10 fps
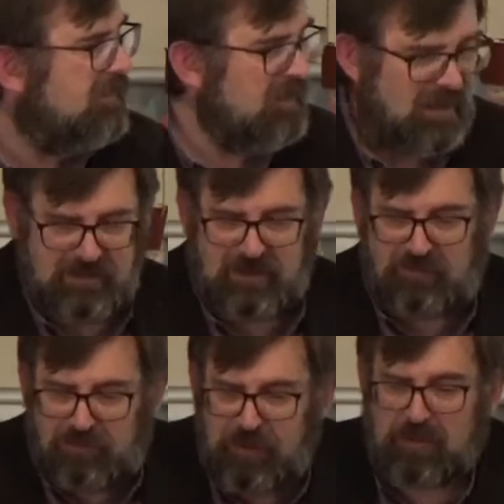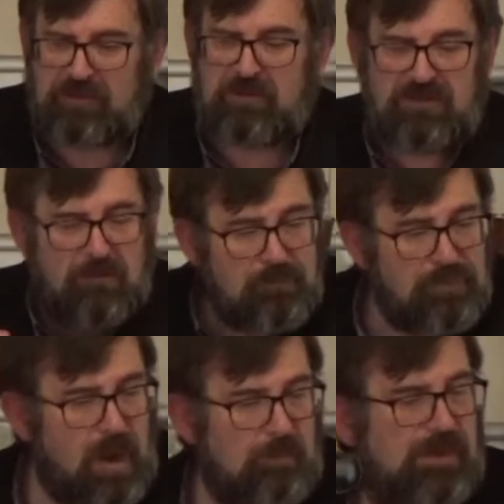is certainly true, there was a
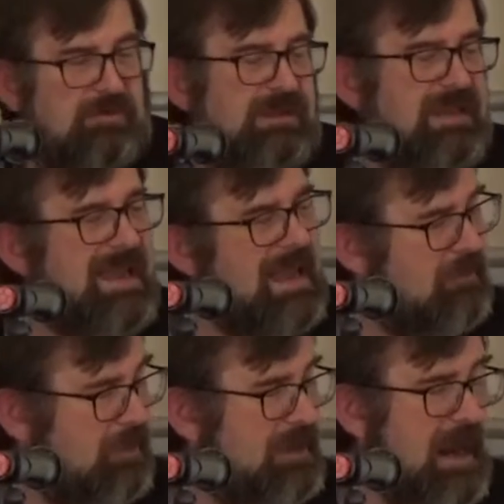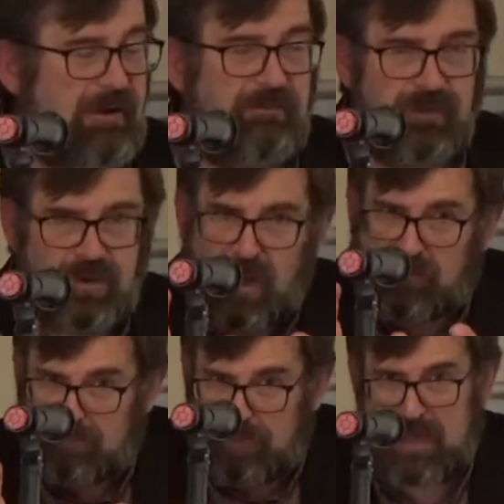problem in the here and now for
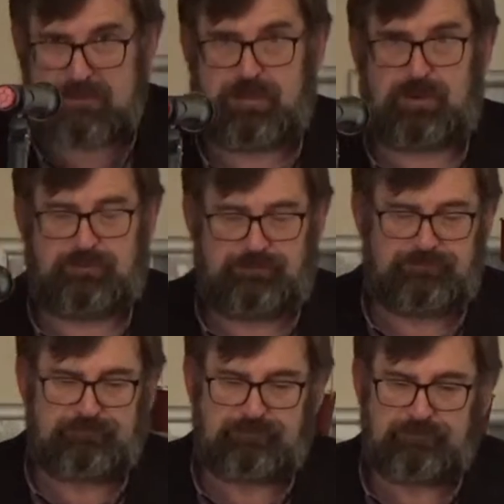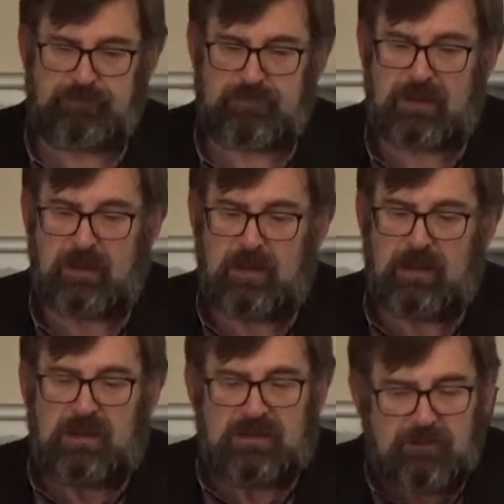God's people.
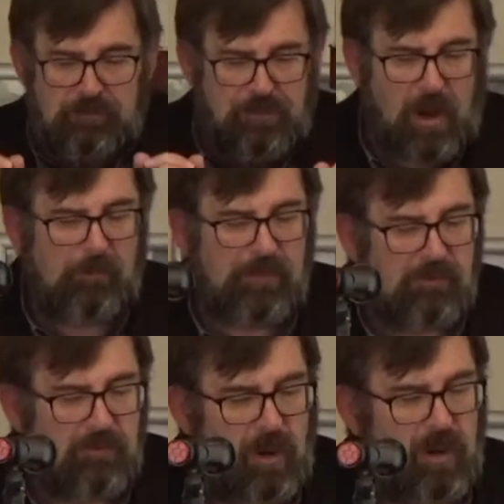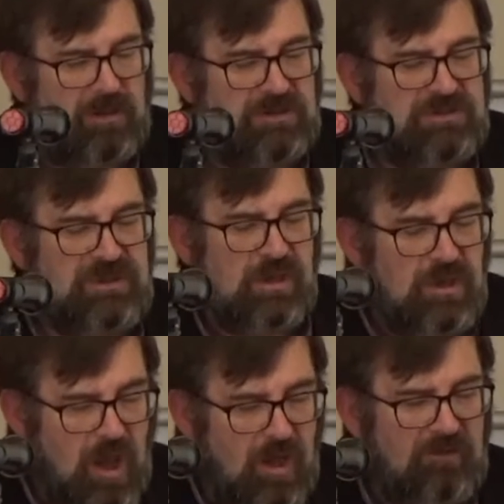The problem was
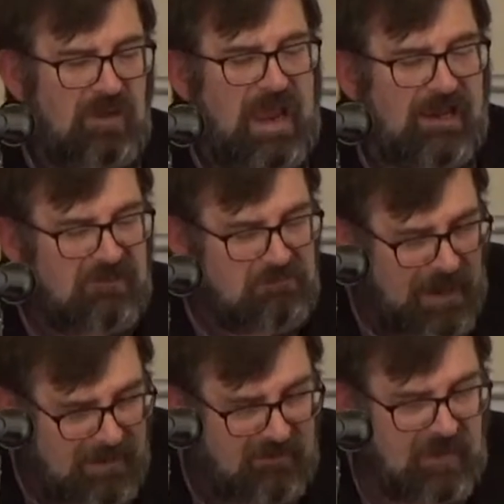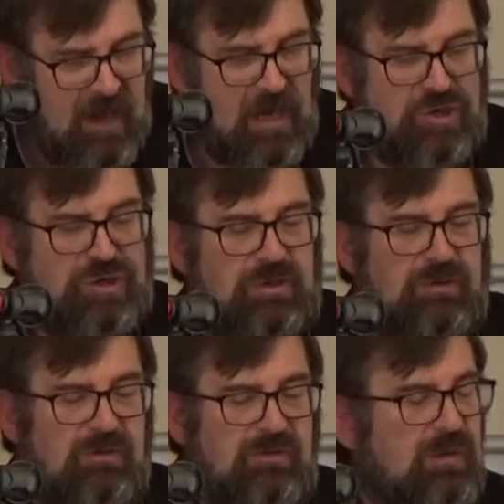God's
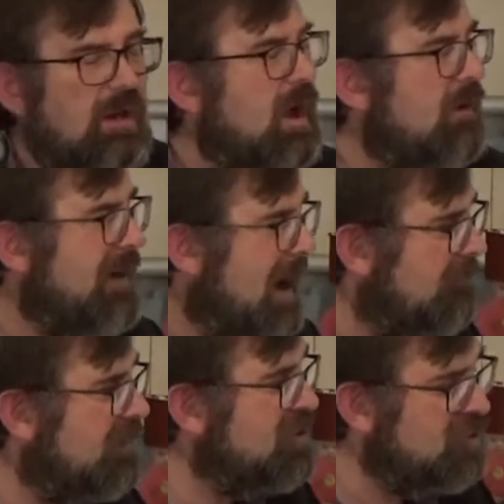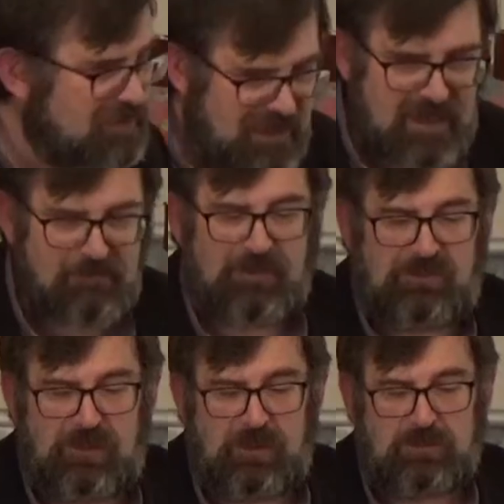expectations of how they should keep
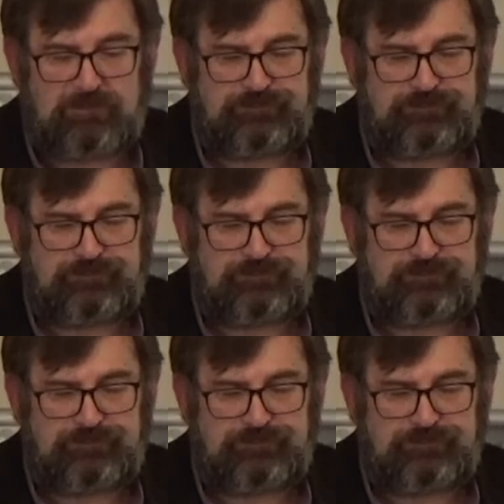his law.